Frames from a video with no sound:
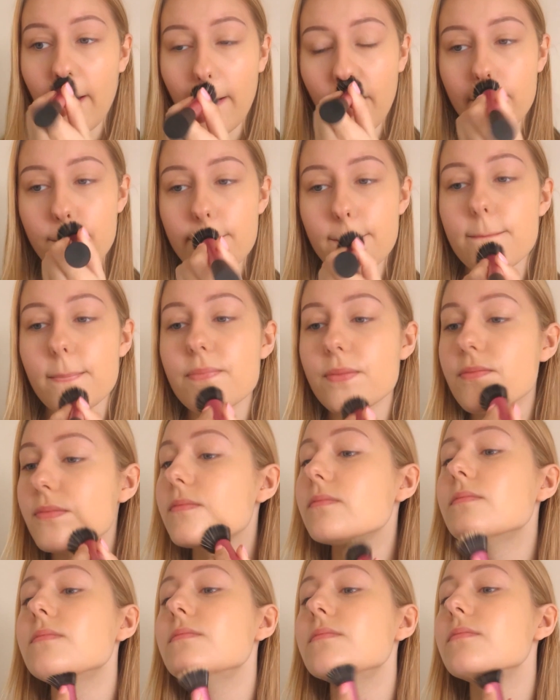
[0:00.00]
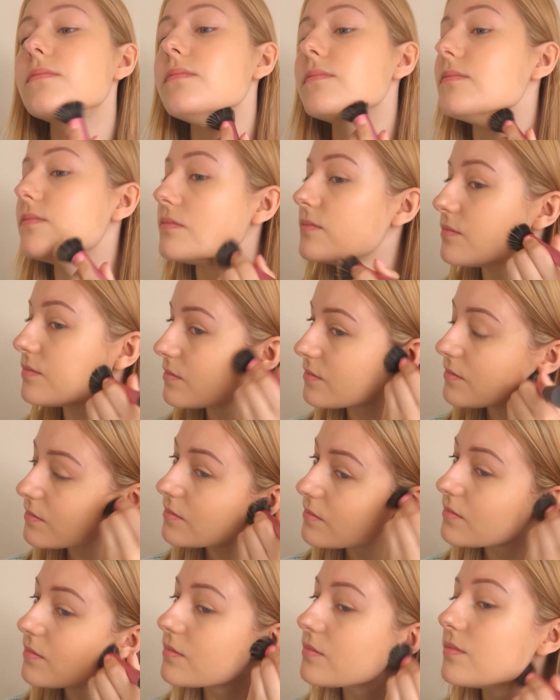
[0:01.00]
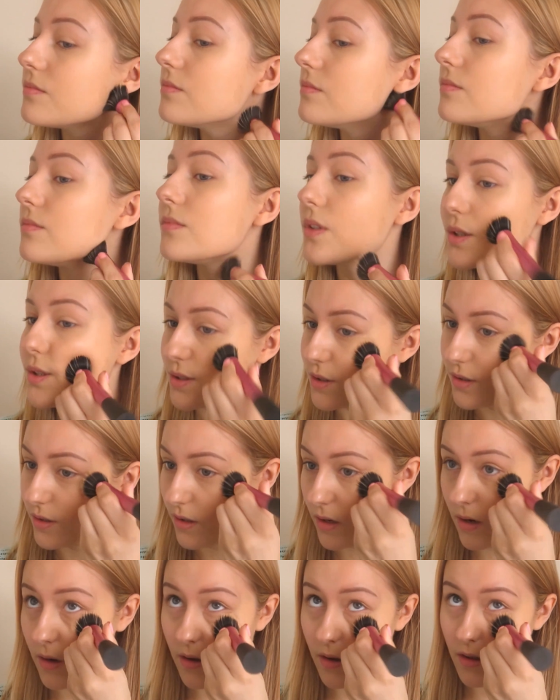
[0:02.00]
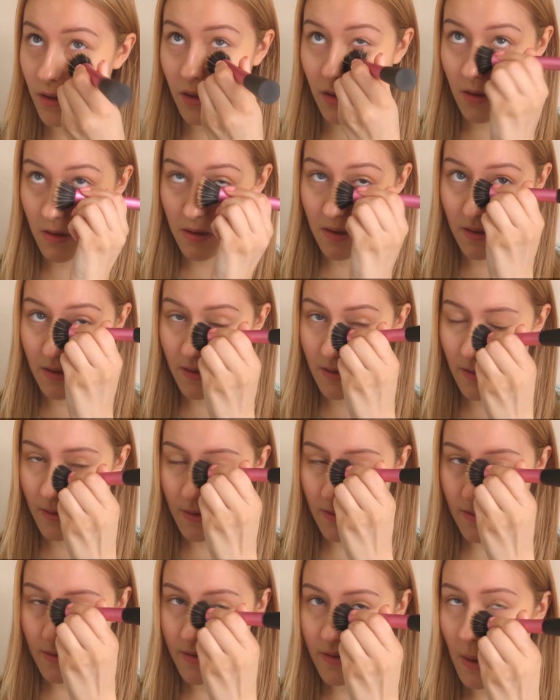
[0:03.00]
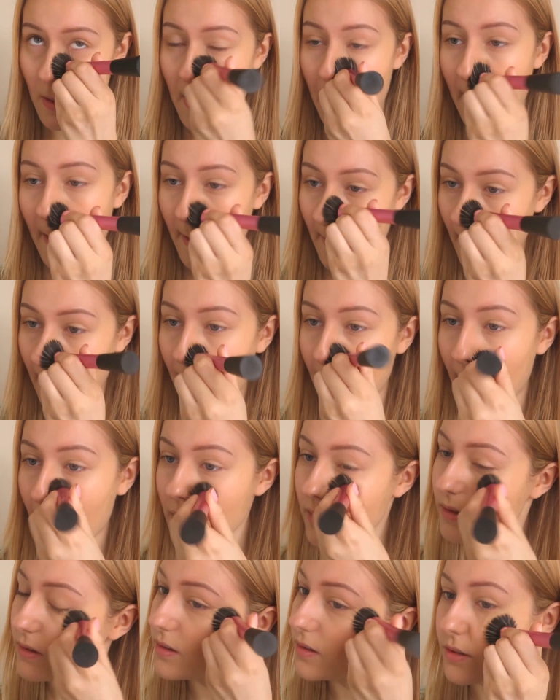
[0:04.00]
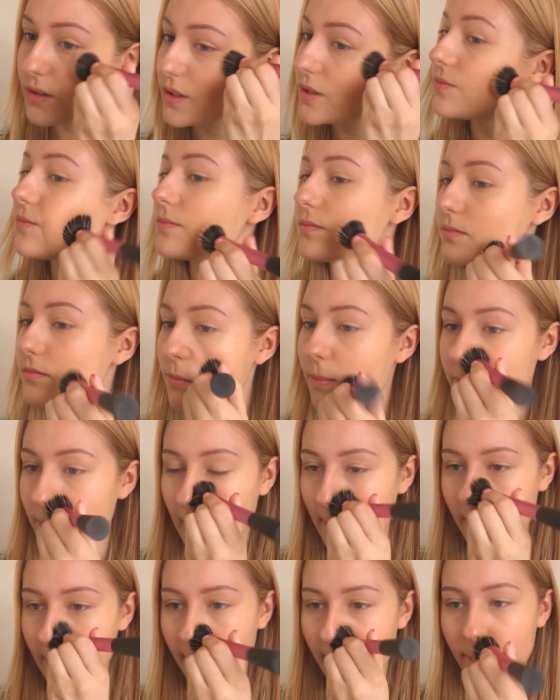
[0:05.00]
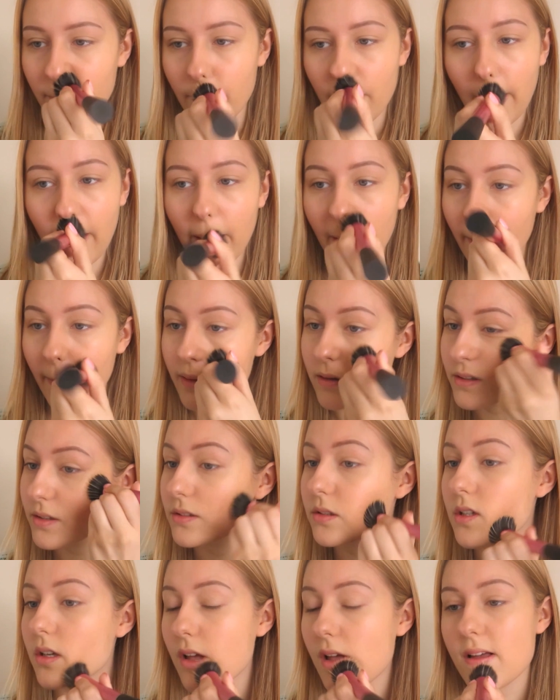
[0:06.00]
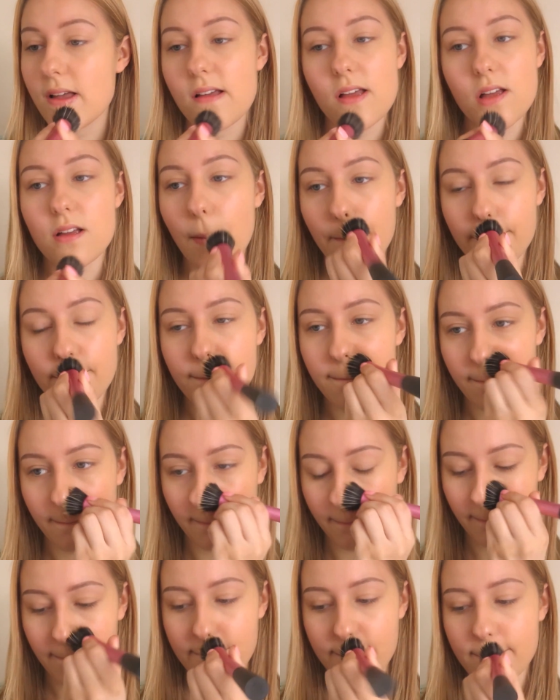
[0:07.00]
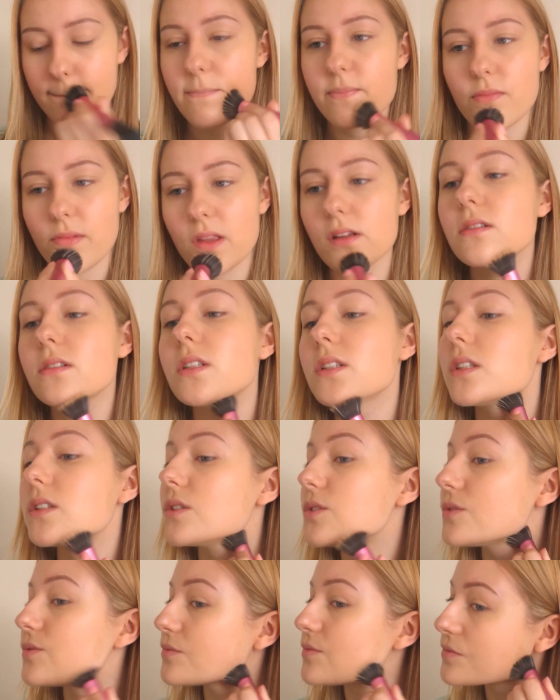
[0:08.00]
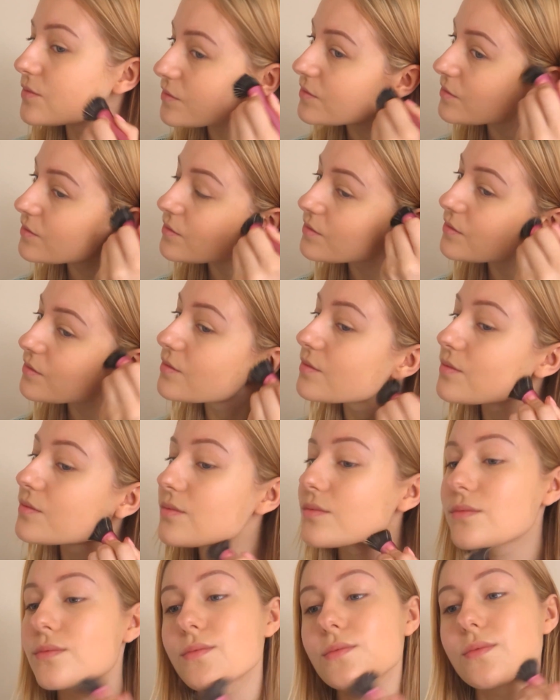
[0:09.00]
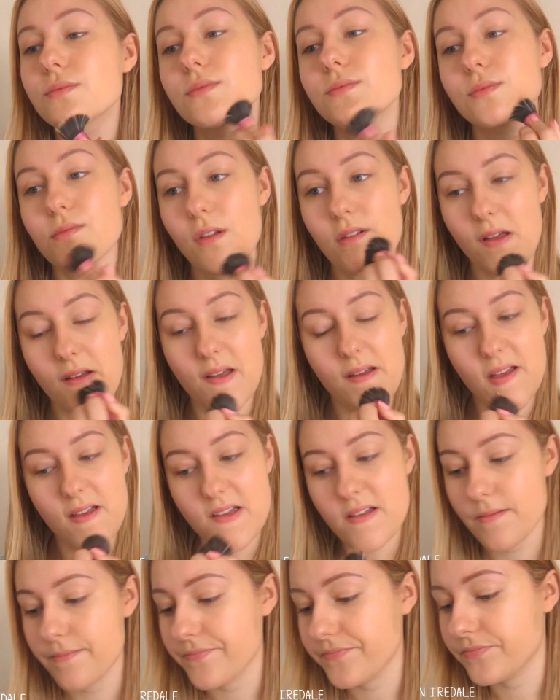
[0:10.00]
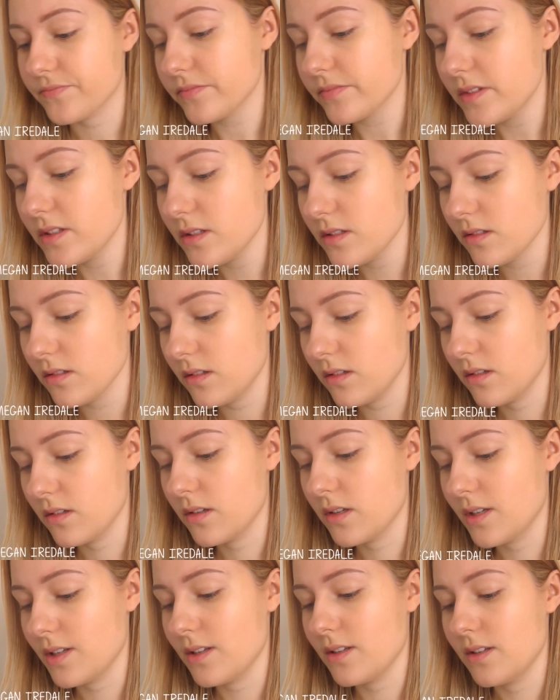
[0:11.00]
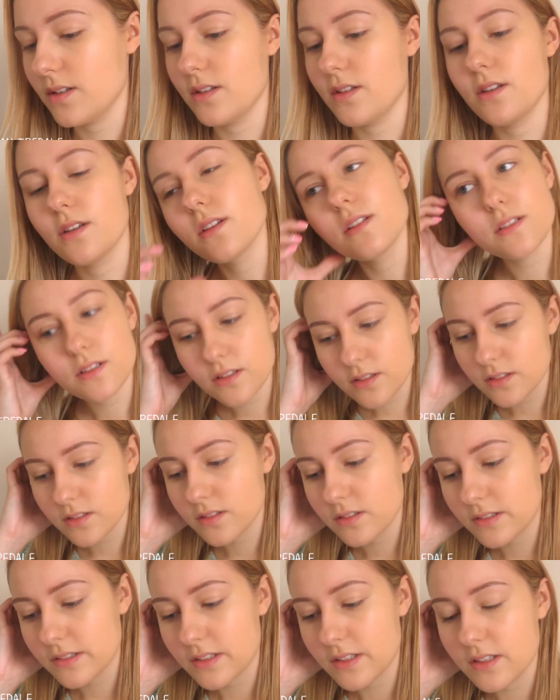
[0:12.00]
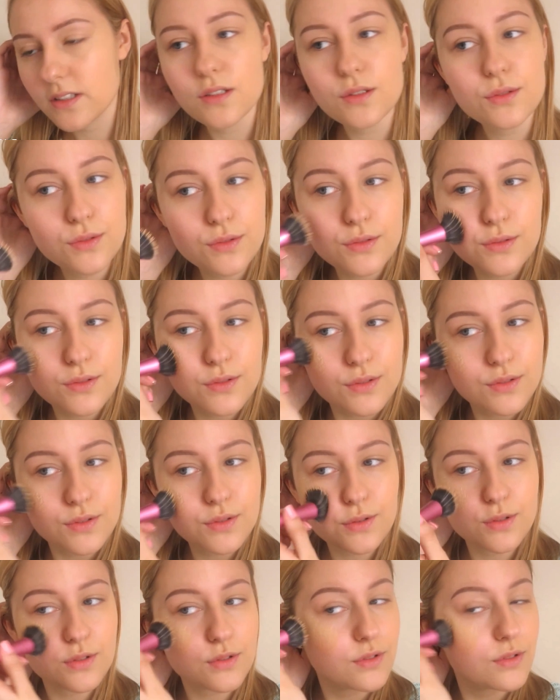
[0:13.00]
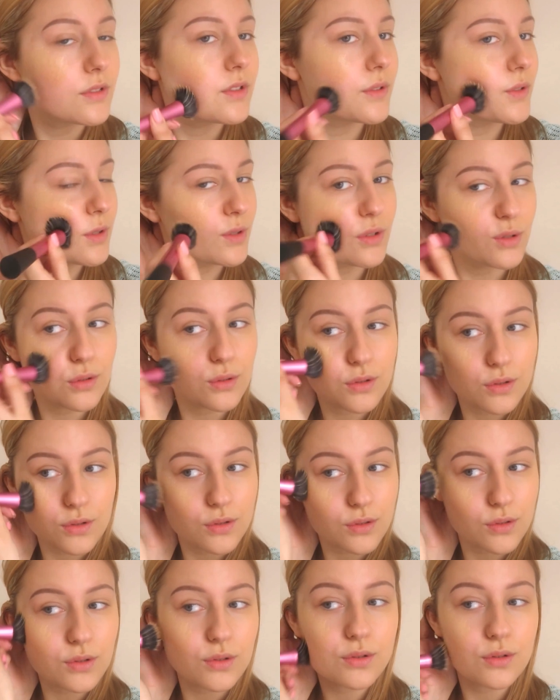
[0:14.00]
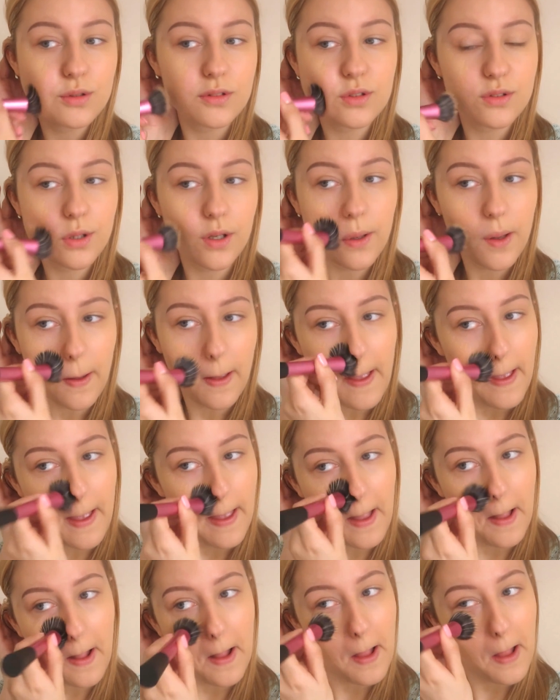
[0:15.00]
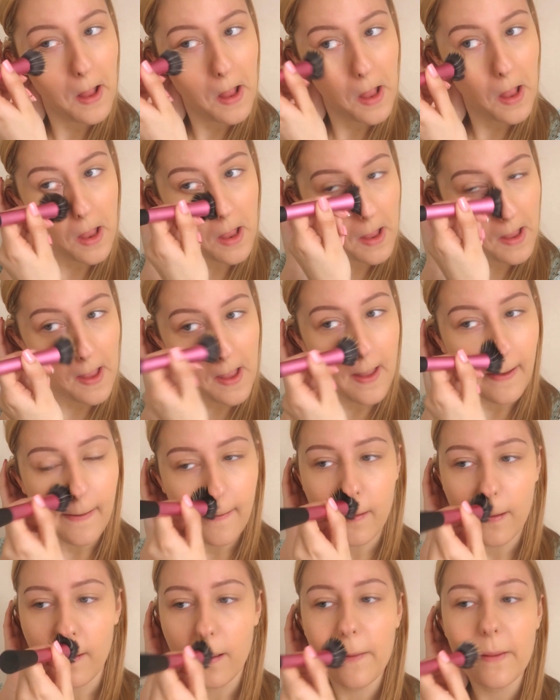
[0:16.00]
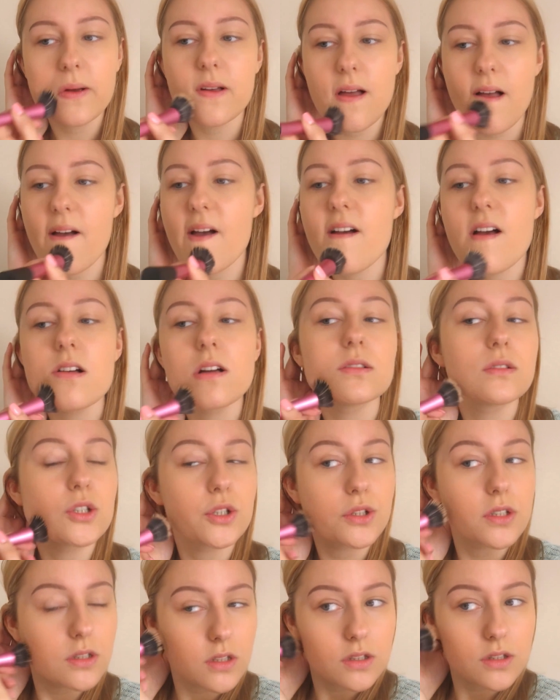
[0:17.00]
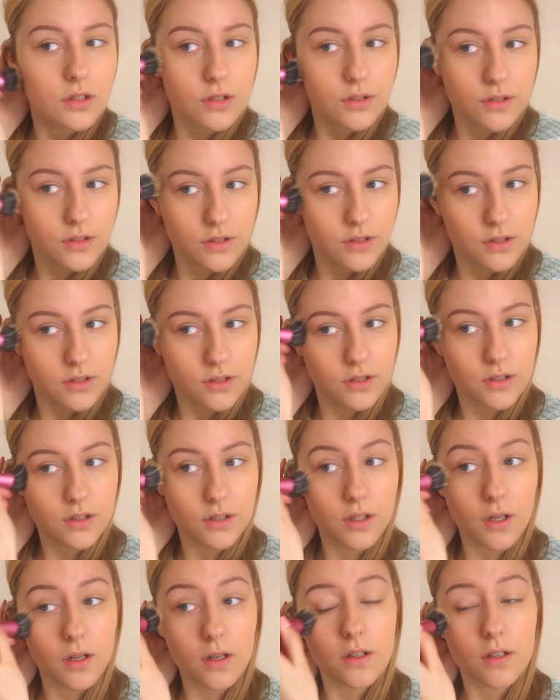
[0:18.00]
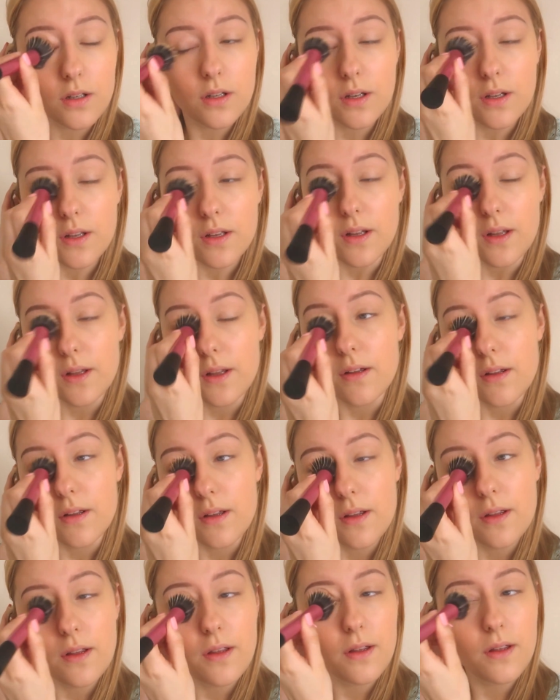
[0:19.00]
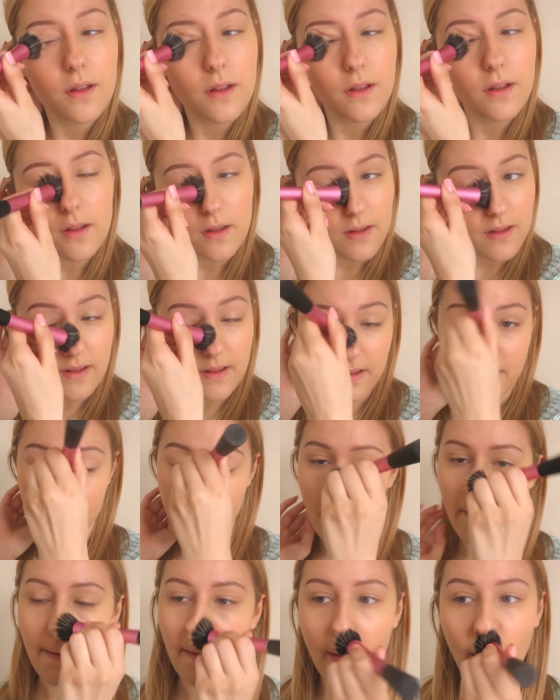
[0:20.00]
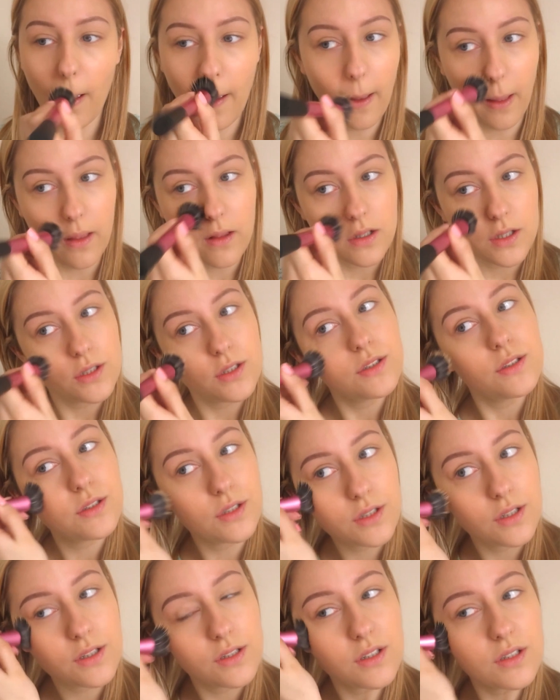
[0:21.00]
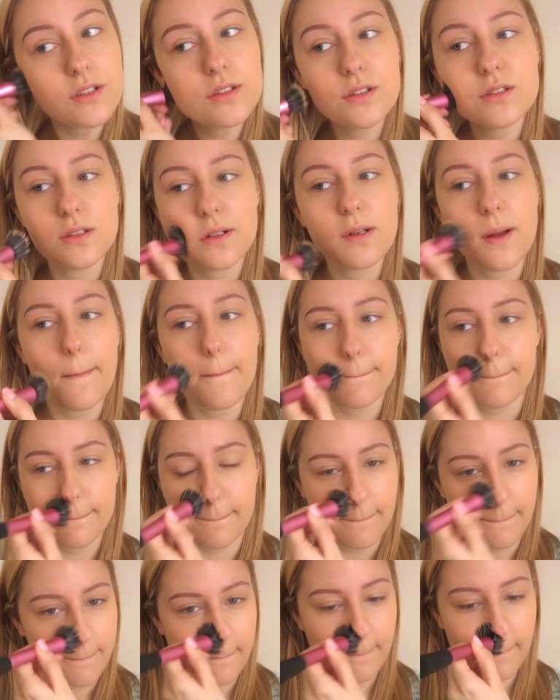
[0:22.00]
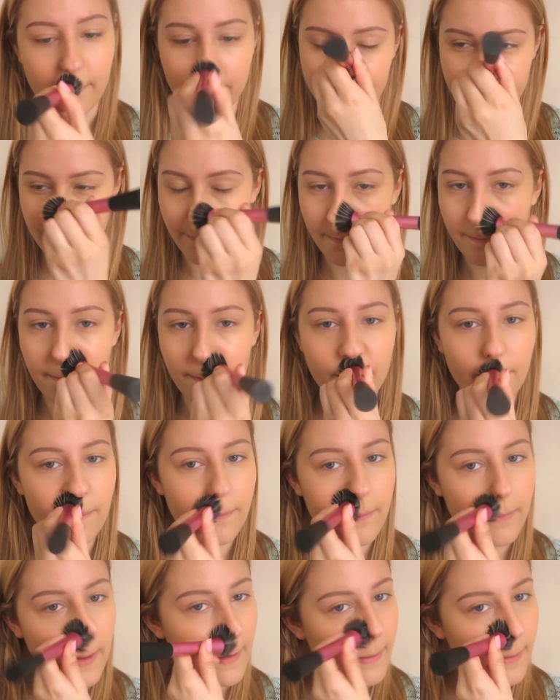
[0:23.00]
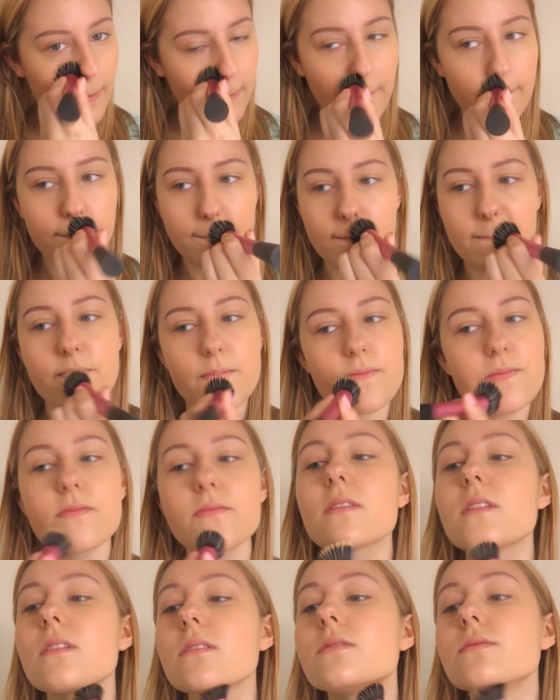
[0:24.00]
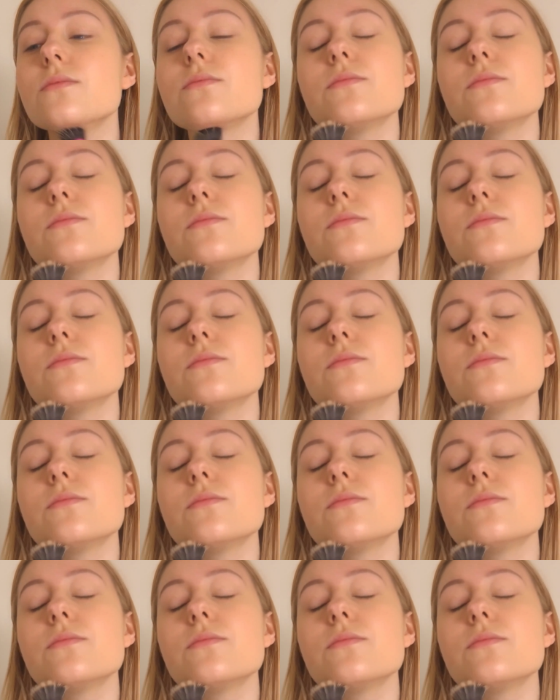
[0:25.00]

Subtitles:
over again, and then I'll use that one for 1 to 2 months, and then I'll go, oh, I want to use something a bit different, and then I'll use the next one, and it kind of just goes round and round like that. These three brushes do kind of give different finishes with foundations. I love the stippling brush at the minute because it gives a slightly more dewy finish because you're stippling the foundation onto the face as opposed to buffing it in. And at the minute, because I have really, really dry skin, I really like that kind of dewy, glowy look.